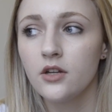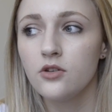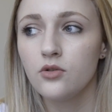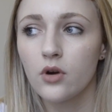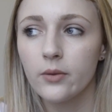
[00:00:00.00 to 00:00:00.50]

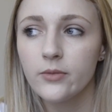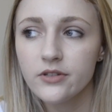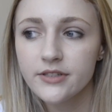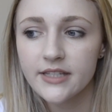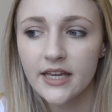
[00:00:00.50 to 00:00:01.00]

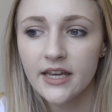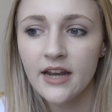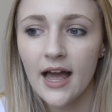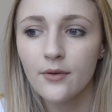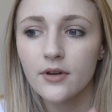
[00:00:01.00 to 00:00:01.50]
normal skin,
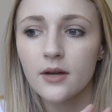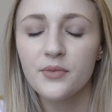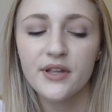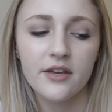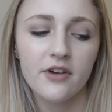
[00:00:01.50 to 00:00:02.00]
I would
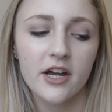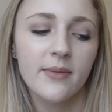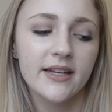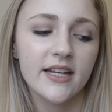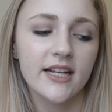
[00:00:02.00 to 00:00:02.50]
completely recommend it.